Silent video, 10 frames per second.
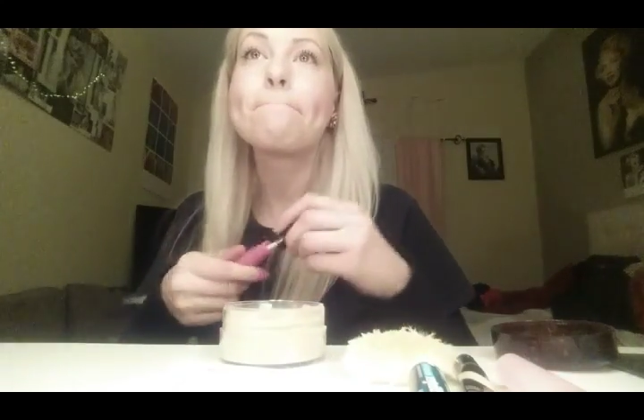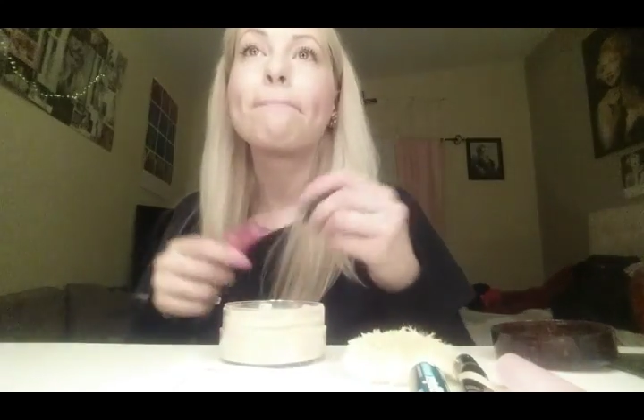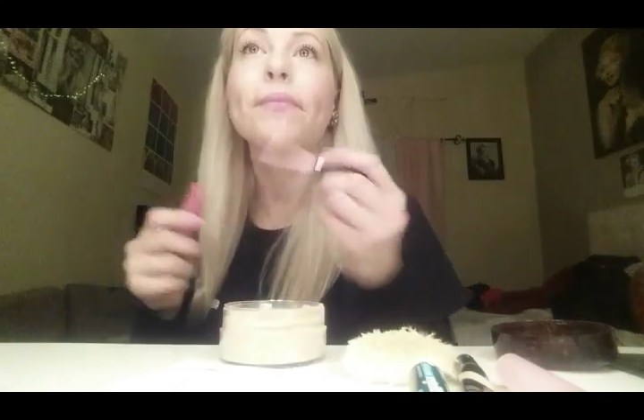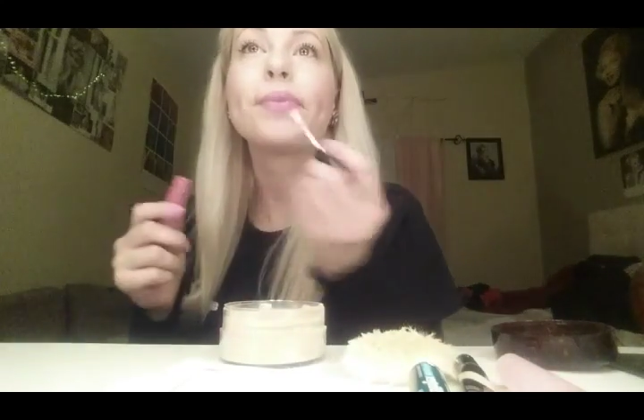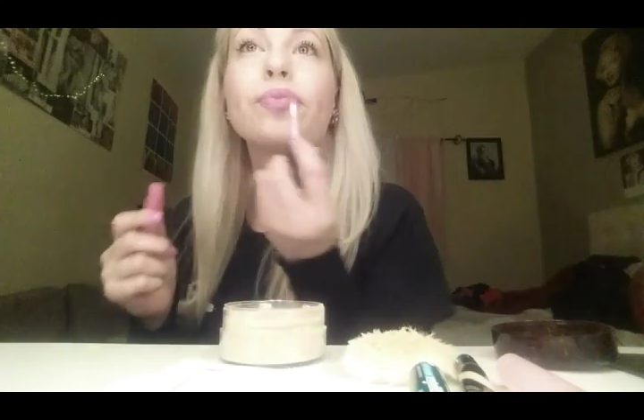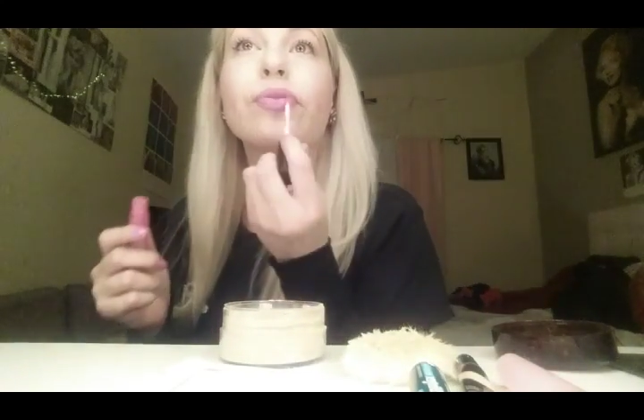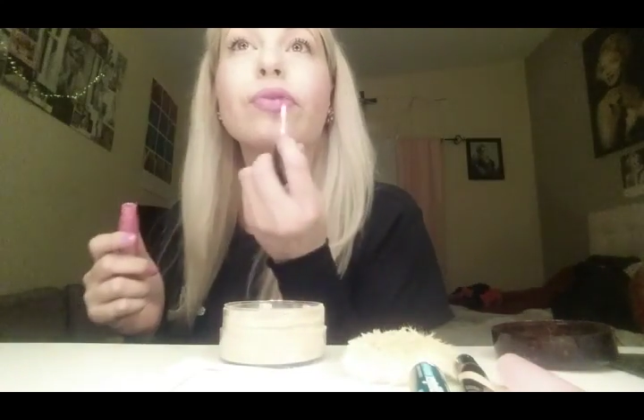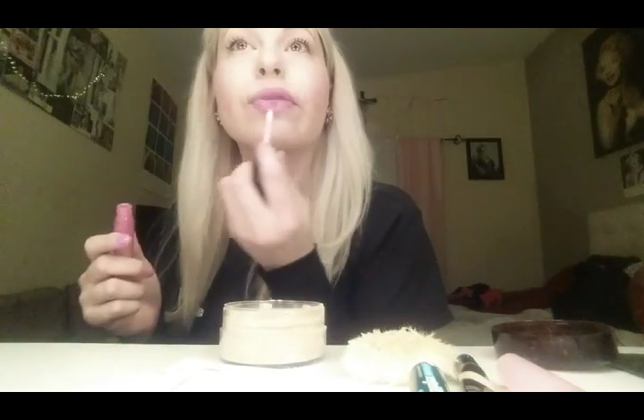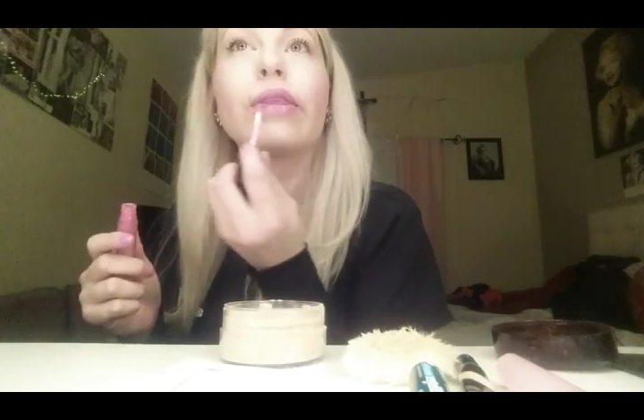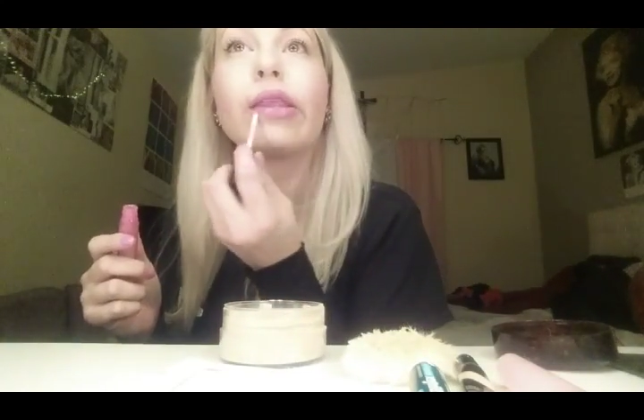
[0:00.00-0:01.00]
Sephora lip
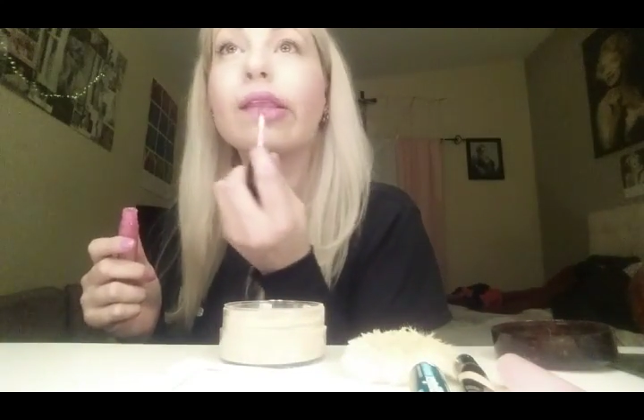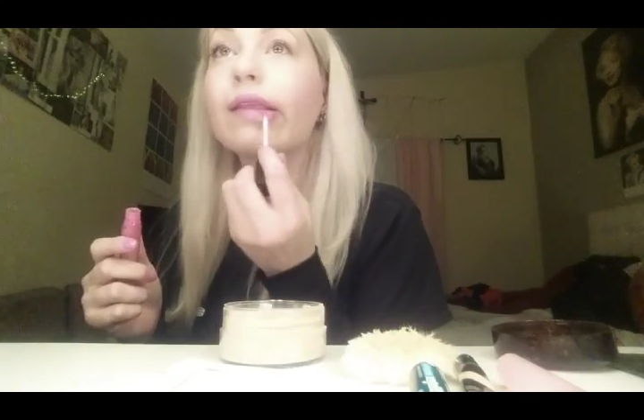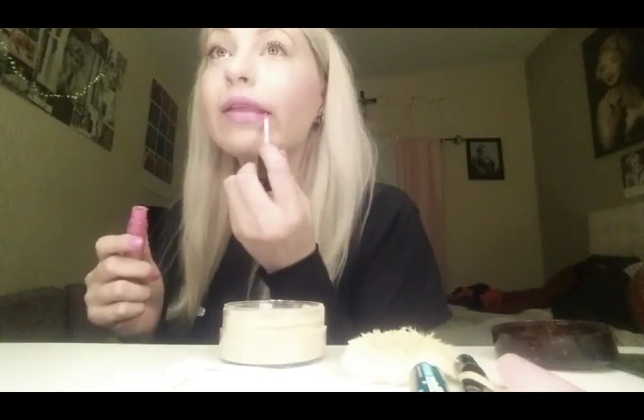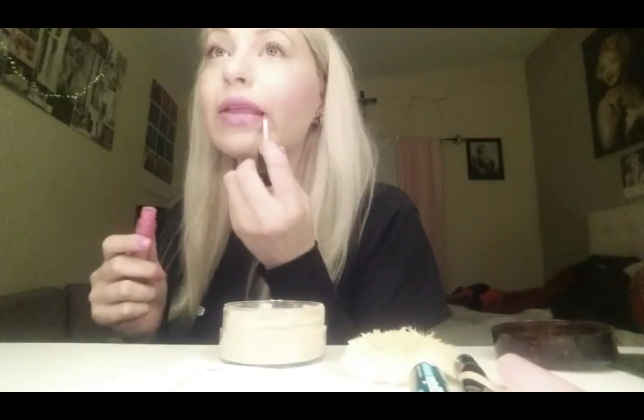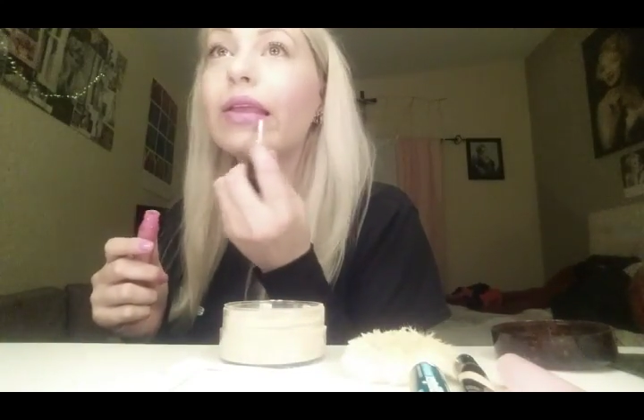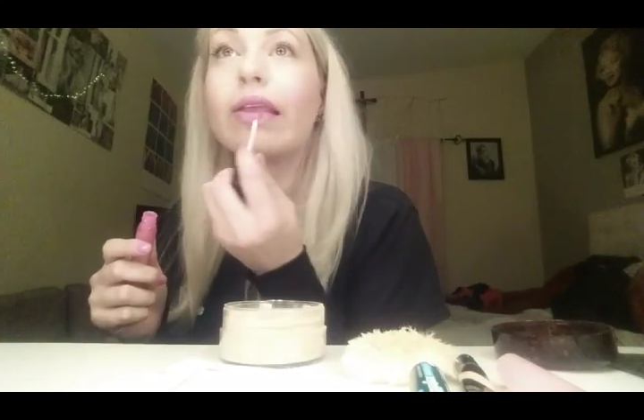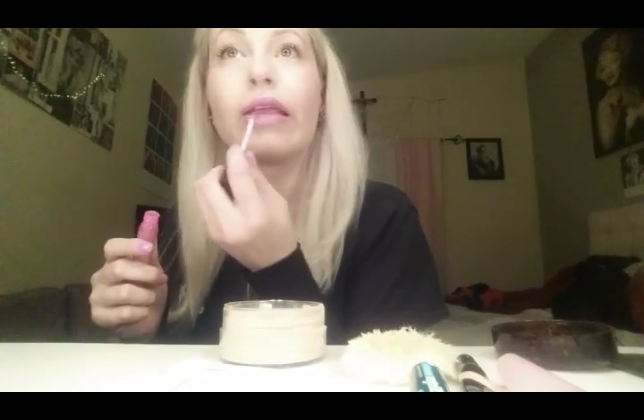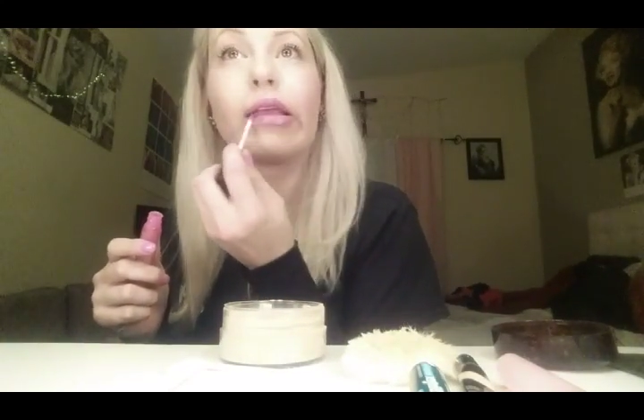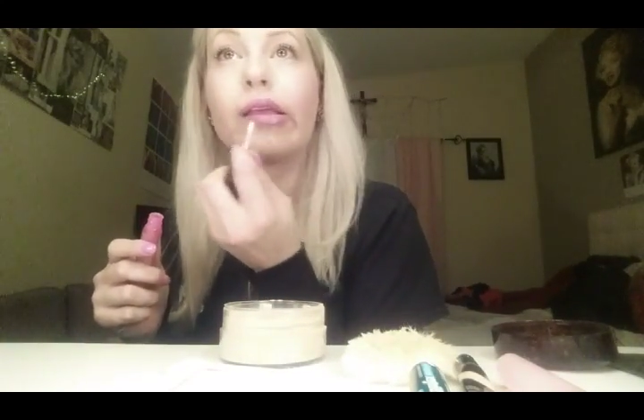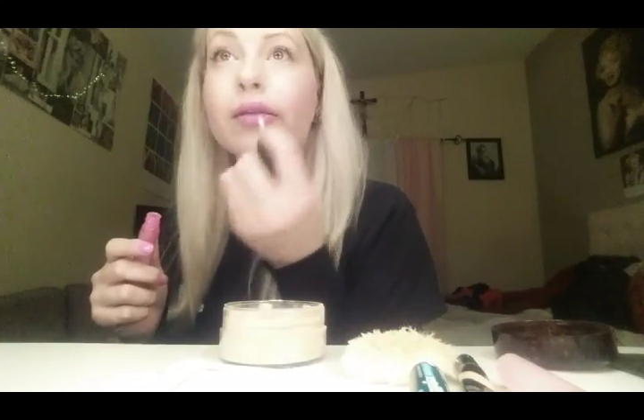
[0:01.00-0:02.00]
gloss over
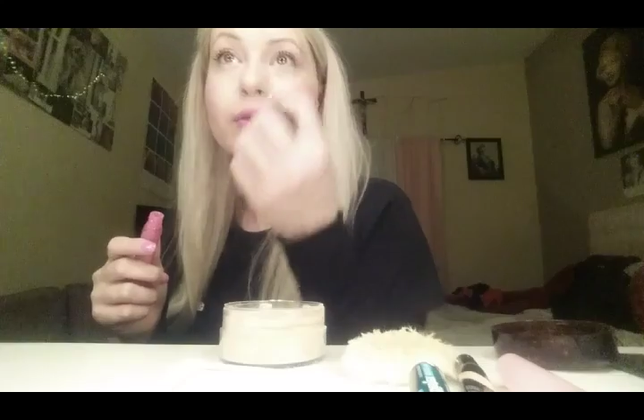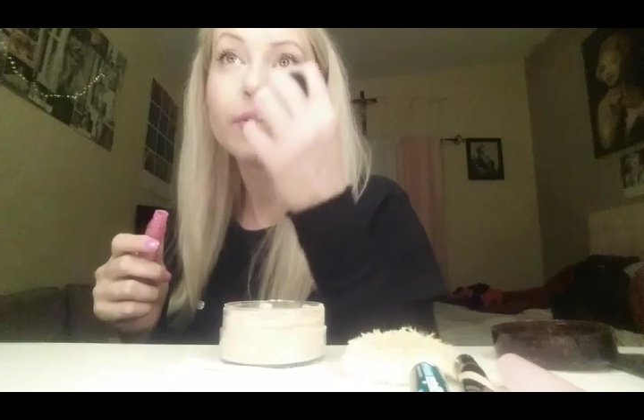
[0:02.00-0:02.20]
it,